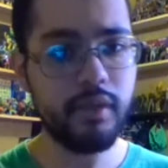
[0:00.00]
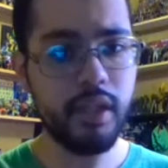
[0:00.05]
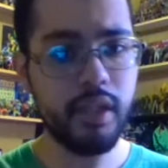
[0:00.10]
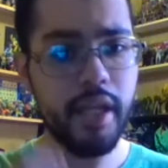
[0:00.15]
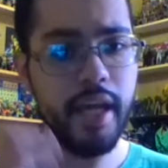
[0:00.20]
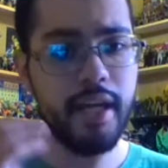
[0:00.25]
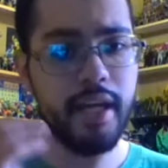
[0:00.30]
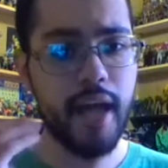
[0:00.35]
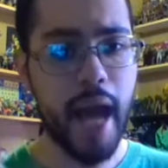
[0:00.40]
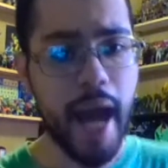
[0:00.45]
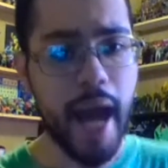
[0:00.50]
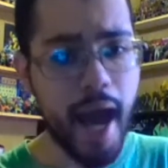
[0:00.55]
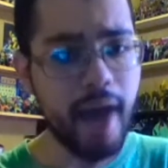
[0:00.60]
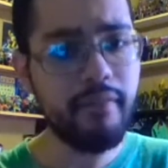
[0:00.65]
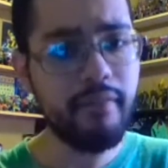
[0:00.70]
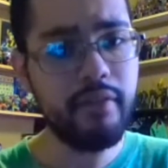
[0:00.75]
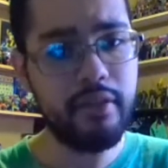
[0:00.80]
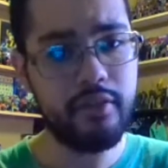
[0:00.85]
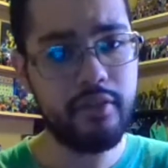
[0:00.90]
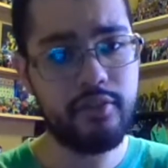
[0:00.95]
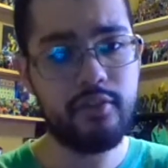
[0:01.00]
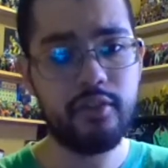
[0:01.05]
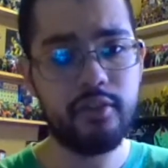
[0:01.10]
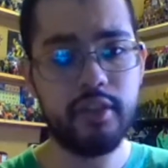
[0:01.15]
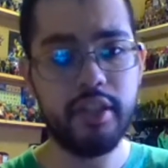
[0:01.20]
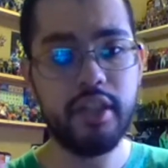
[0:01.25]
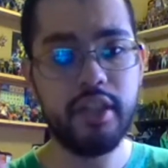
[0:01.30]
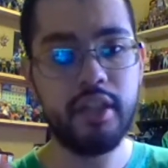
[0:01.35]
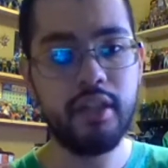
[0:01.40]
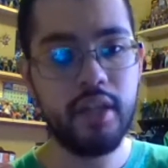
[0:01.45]
And
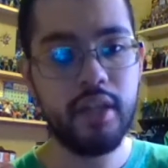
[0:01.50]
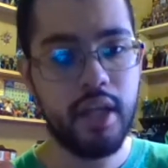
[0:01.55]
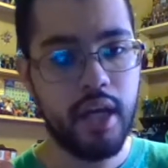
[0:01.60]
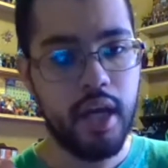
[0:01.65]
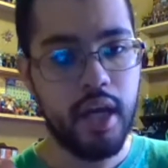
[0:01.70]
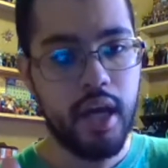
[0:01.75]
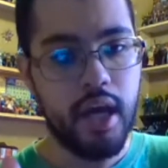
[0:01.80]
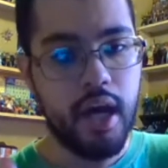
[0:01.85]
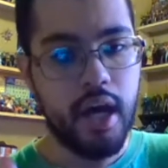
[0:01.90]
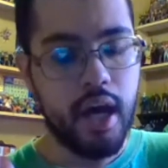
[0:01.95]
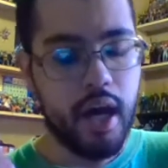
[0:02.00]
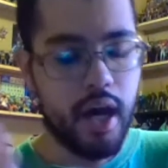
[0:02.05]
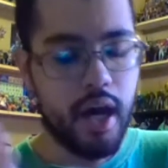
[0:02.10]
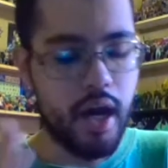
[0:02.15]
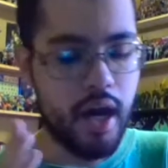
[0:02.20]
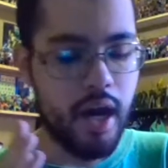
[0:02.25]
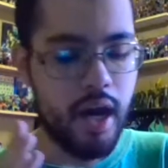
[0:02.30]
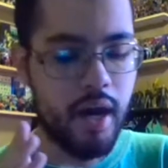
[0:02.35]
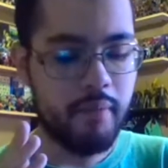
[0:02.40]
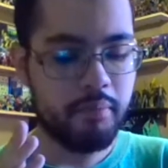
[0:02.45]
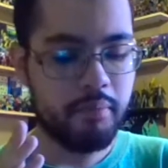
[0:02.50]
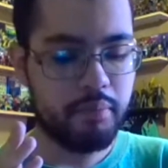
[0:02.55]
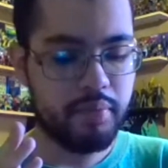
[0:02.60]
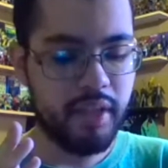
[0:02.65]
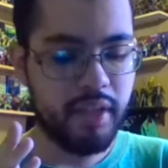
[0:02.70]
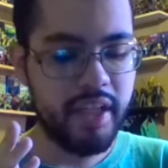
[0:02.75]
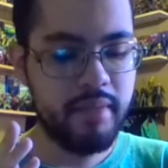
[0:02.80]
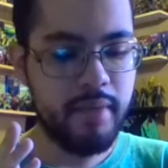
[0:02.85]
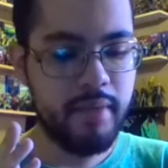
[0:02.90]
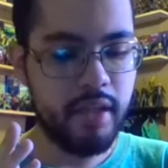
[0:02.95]
obviously,
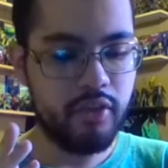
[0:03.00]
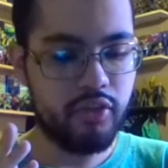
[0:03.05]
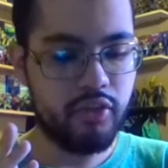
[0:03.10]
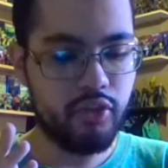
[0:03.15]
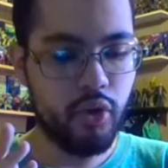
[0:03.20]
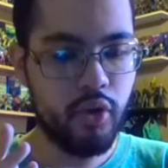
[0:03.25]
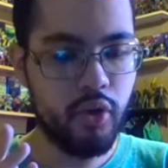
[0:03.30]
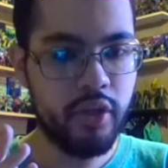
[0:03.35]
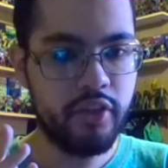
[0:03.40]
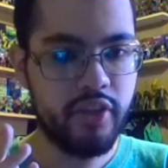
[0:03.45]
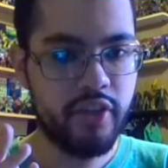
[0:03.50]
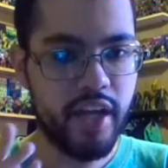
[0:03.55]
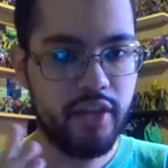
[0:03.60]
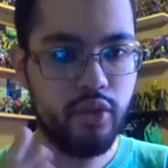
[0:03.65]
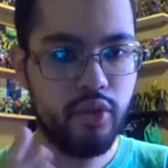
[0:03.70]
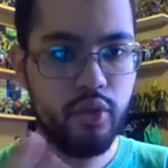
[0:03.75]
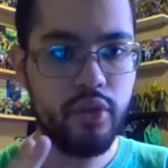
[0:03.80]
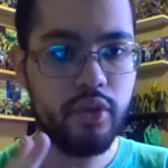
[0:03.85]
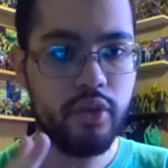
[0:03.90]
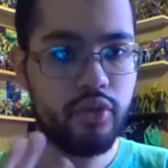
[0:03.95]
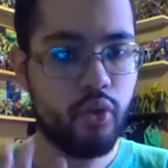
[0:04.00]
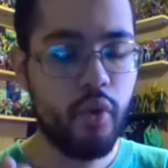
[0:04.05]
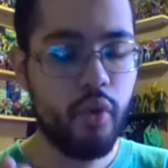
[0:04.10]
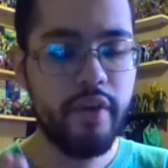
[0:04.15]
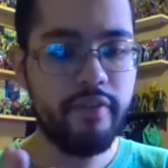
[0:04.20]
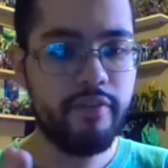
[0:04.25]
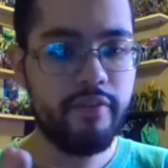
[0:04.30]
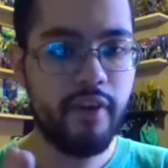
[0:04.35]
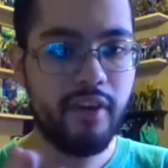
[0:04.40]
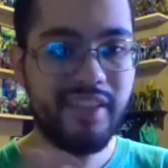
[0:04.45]
Playmates Toys at New York
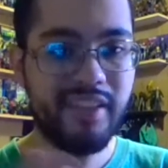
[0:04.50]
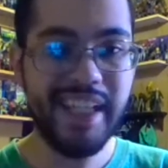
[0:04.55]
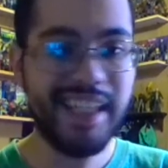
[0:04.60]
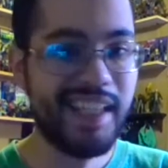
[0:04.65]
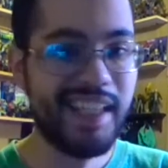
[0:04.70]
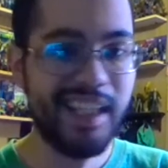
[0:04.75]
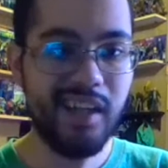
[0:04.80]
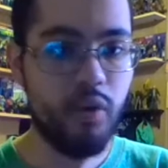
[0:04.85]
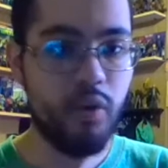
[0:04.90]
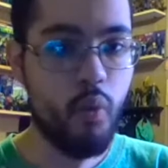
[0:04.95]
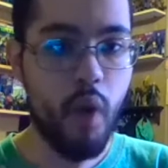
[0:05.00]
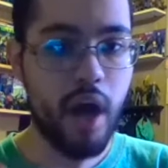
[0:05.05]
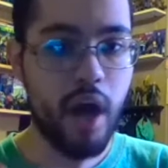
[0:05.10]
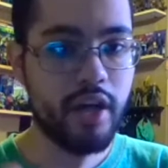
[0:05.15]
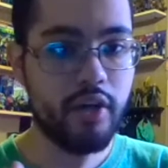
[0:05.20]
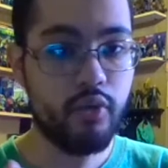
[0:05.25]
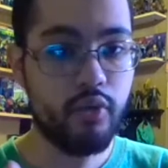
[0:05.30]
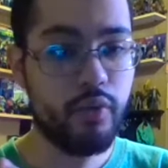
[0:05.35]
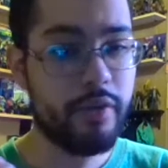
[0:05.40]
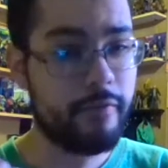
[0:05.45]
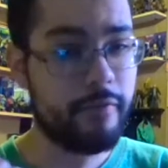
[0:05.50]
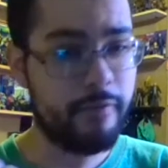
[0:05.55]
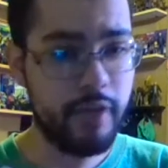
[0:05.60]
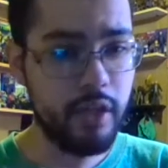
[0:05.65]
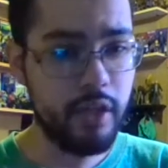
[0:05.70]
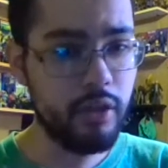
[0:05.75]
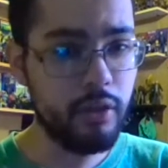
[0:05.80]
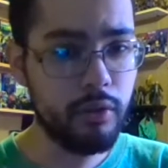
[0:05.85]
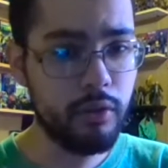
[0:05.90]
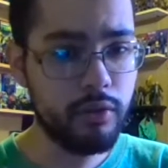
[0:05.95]
Toy Fair, they didn't want to
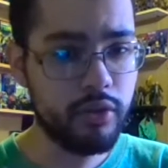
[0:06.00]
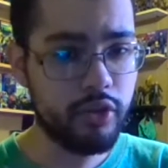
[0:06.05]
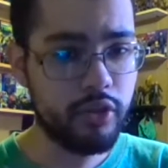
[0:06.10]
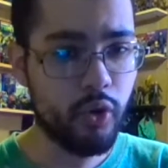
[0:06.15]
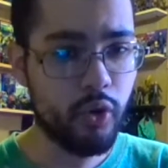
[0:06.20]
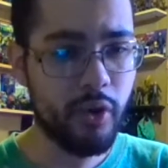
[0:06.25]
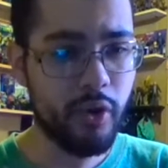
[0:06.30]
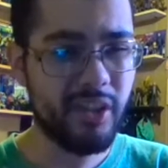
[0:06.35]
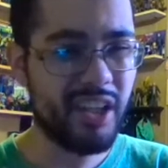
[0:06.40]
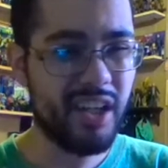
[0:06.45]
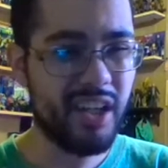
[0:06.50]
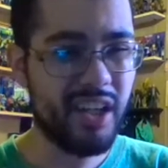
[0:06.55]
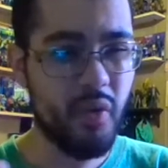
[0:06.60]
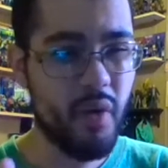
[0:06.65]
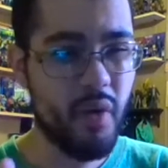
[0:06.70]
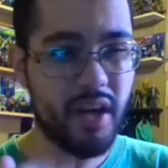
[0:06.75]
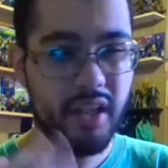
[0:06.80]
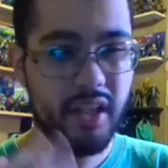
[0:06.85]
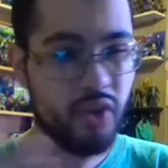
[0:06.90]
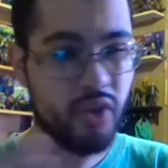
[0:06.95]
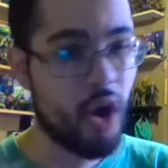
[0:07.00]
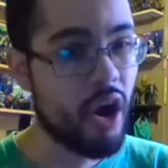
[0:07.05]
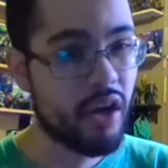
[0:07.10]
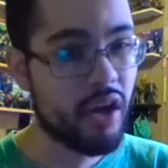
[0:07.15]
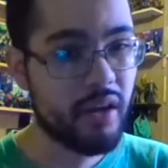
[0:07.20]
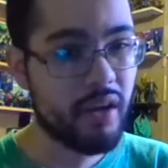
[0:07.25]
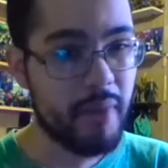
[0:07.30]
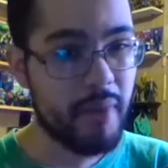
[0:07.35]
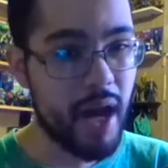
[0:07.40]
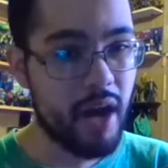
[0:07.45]
reveal the toy. They didn't want to
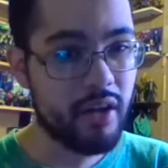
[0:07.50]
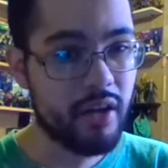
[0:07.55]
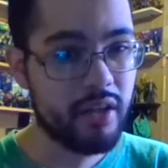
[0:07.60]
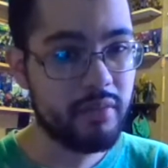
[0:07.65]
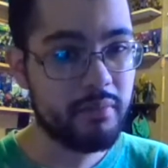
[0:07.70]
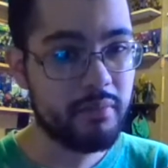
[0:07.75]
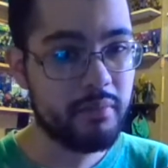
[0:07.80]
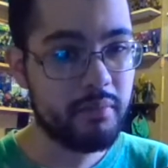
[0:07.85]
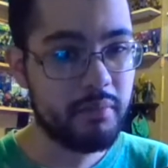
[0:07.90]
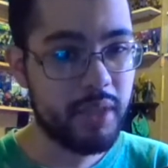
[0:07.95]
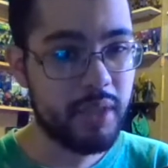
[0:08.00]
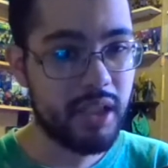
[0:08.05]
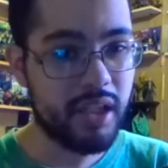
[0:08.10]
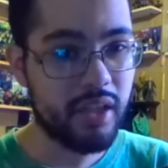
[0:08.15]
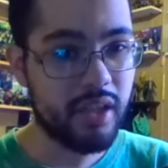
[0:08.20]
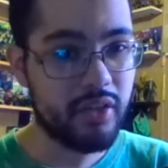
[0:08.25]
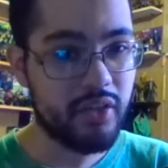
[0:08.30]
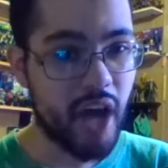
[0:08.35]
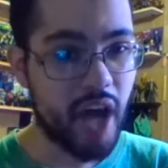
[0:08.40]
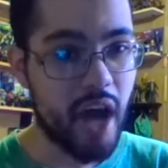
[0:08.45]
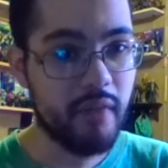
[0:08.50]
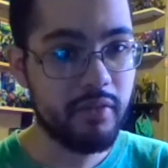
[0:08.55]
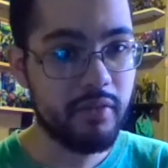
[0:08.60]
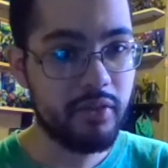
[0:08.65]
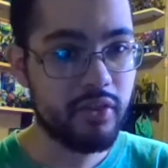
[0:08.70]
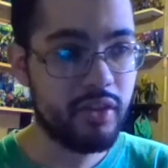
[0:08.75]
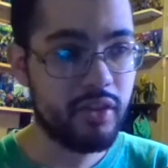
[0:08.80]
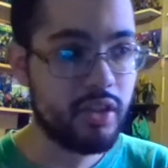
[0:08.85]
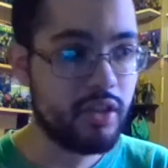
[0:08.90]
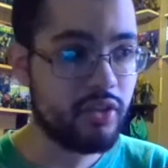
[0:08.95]
talk about him because
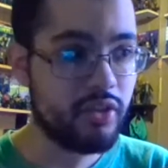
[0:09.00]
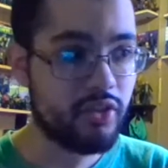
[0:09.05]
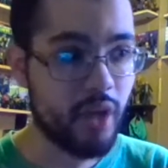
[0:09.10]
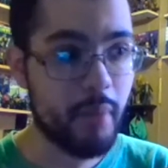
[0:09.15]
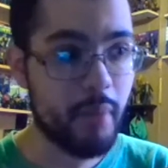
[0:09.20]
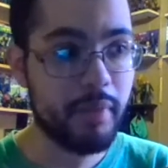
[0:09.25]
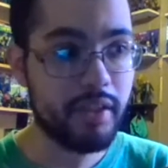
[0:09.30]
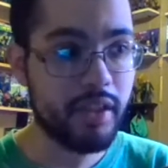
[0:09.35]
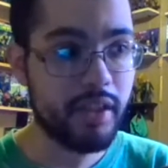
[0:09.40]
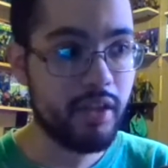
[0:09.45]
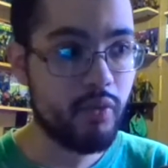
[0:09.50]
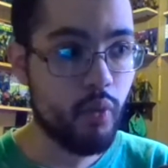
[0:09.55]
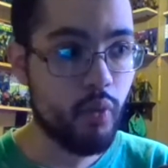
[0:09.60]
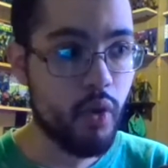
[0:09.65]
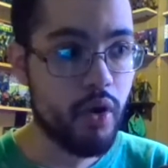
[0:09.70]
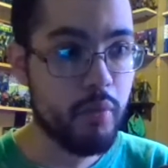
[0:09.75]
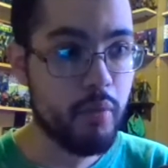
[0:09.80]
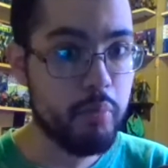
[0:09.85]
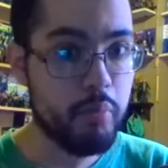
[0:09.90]
obviously some of them were